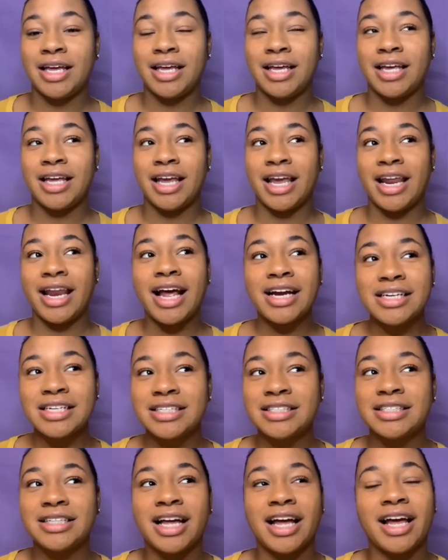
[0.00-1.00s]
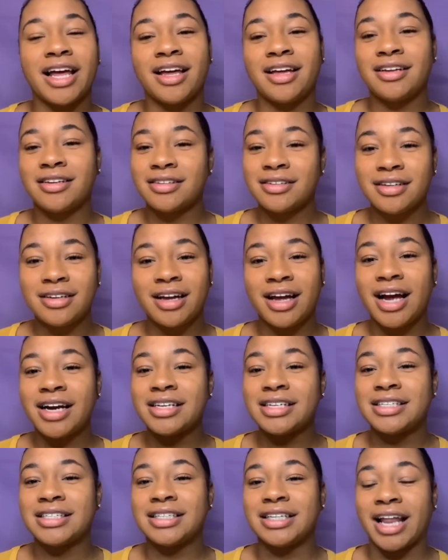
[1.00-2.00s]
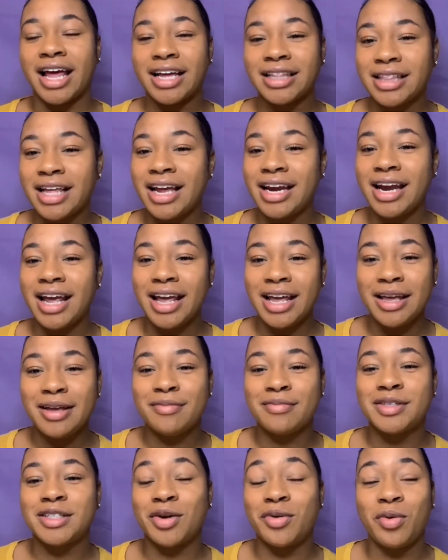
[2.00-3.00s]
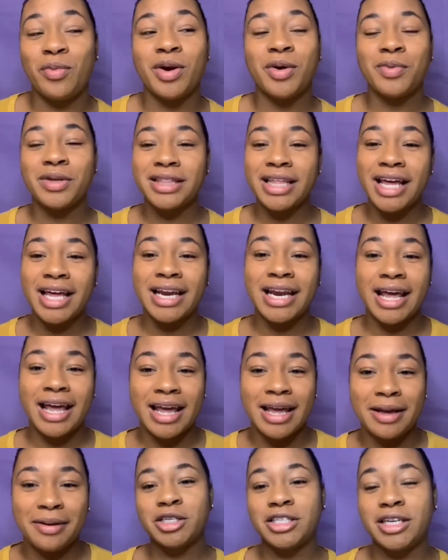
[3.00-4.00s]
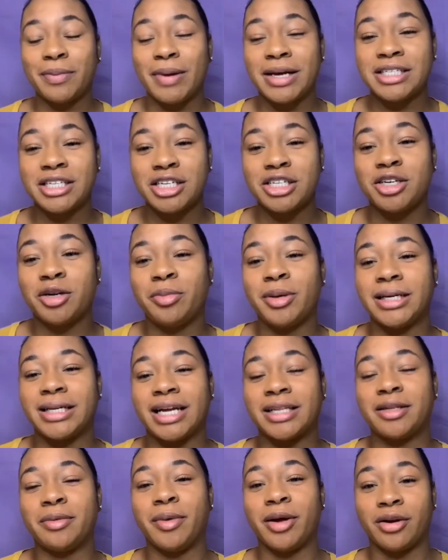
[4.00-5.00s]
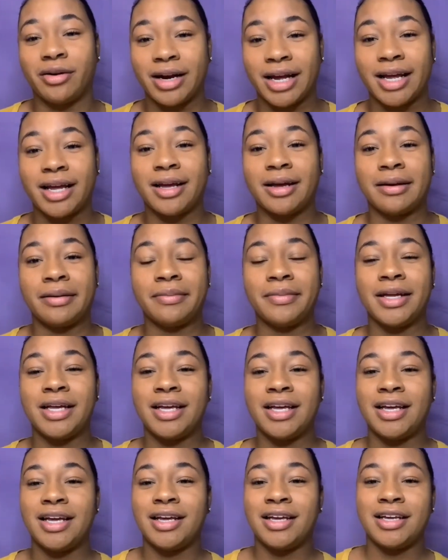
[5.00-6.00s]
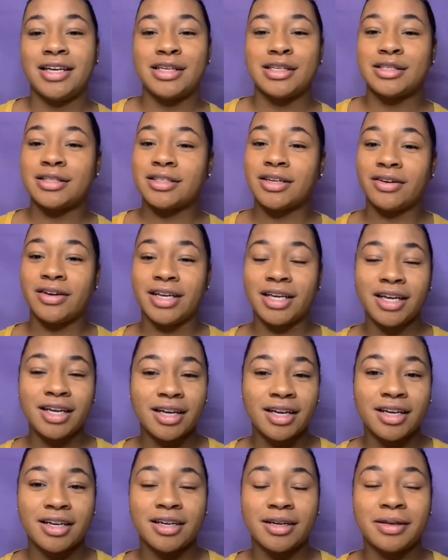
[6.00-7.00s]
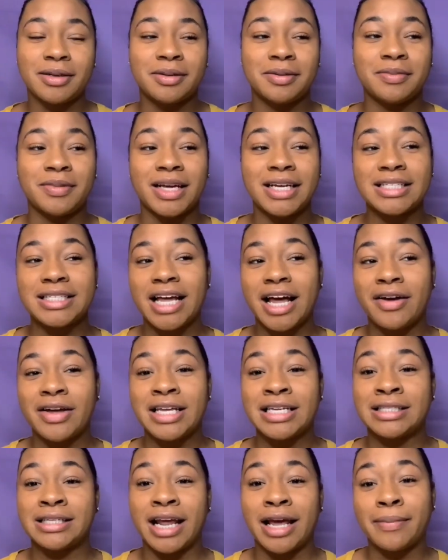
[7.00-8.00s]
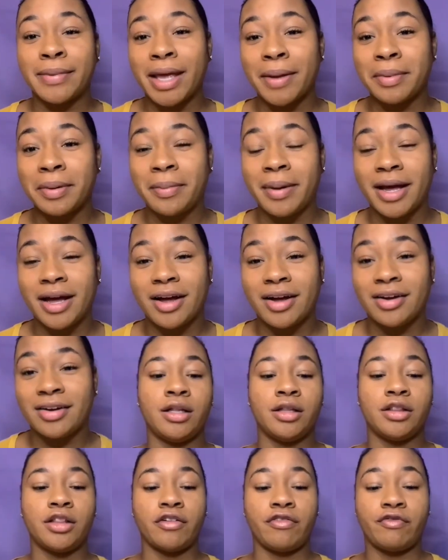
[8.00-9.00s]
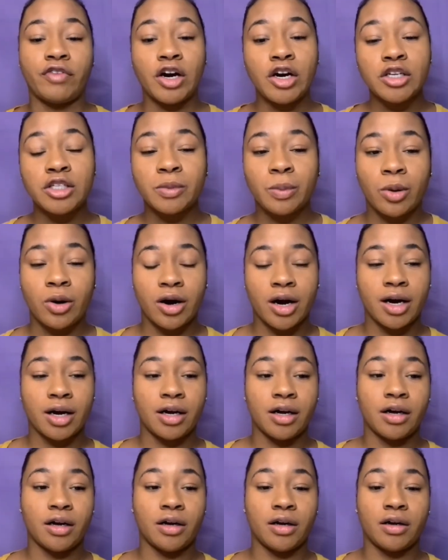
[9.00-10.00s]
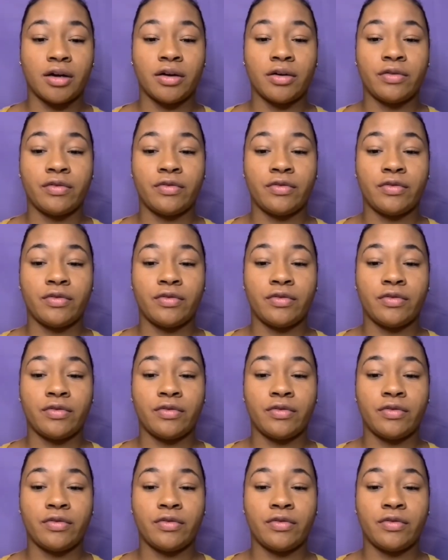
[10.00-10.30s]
and I just like that name. So we went with that name. So my sister picked out the middle name. So yeah, that's how his name came about. The first part of